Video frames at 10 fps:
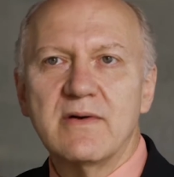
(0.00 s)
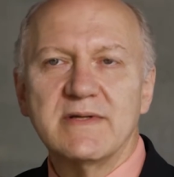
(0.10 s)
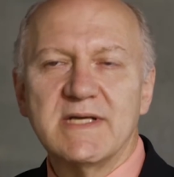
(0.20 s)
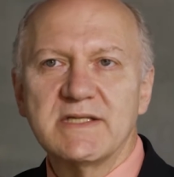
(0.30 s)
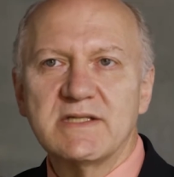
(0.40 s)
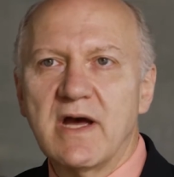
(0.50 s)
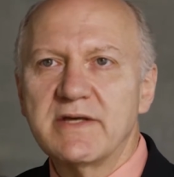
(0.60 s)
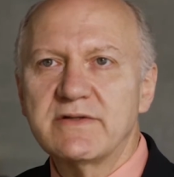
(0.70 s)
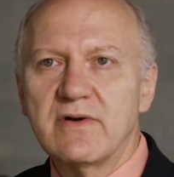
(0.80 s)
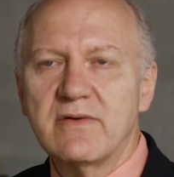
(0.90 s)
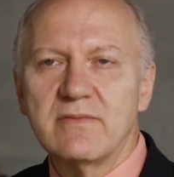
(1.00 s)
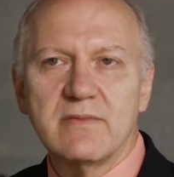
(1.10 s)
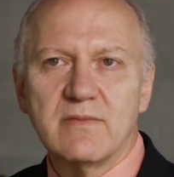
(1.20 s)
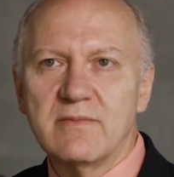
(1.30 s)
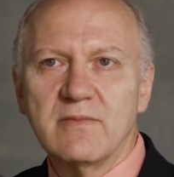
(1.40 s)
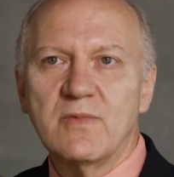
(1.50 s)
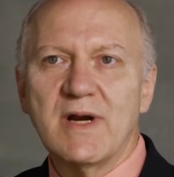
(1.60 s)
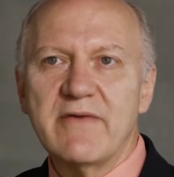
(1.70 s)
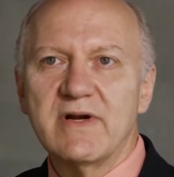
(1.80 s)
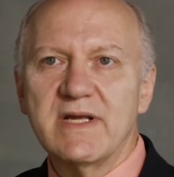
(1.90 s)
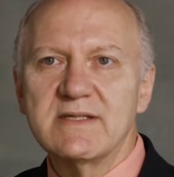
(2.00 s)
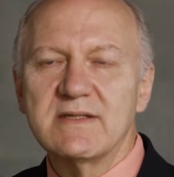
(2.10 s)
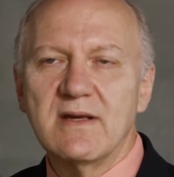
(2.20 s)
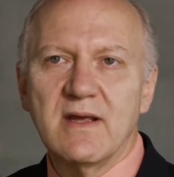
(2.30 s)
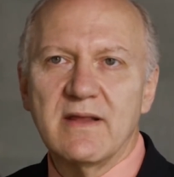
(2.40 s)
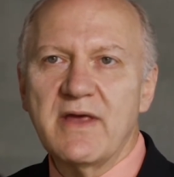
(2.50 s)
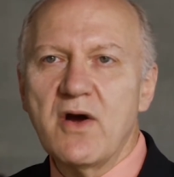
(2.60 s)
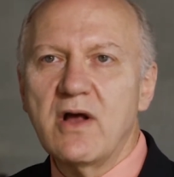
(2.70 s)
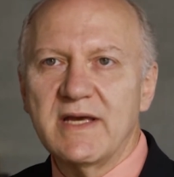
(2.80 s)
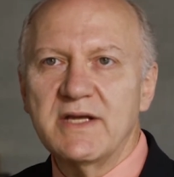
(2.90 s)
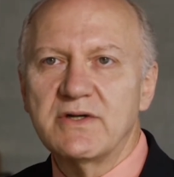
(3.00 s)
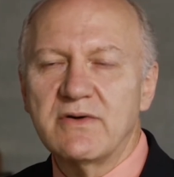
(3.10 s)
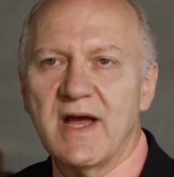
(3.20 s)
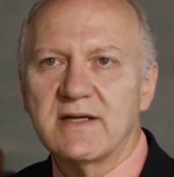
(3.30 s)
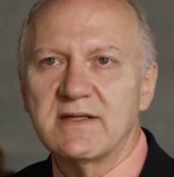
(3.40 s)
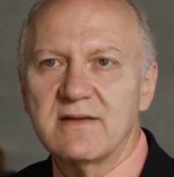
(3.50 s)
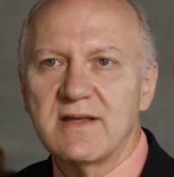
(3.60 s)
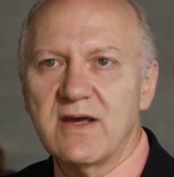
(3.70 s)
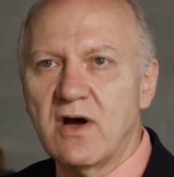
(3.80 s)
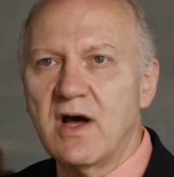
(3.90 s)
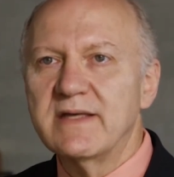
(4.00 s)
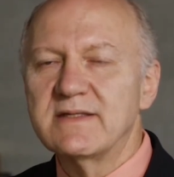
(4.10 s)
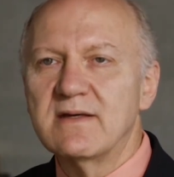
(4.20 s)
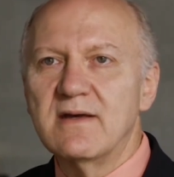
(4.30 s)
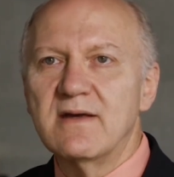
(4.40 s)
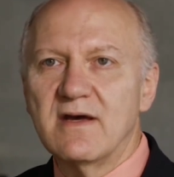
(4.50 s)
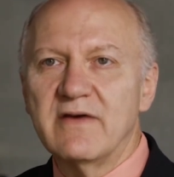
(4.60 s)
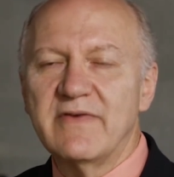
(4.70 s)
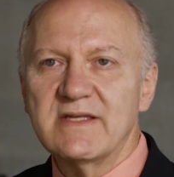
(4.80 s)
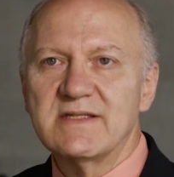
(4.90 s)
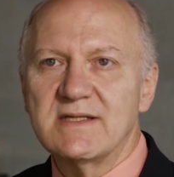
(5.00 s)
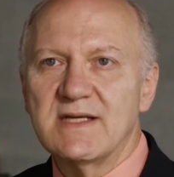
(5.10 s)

testosterone, whatever it is, they all interact. They cause events to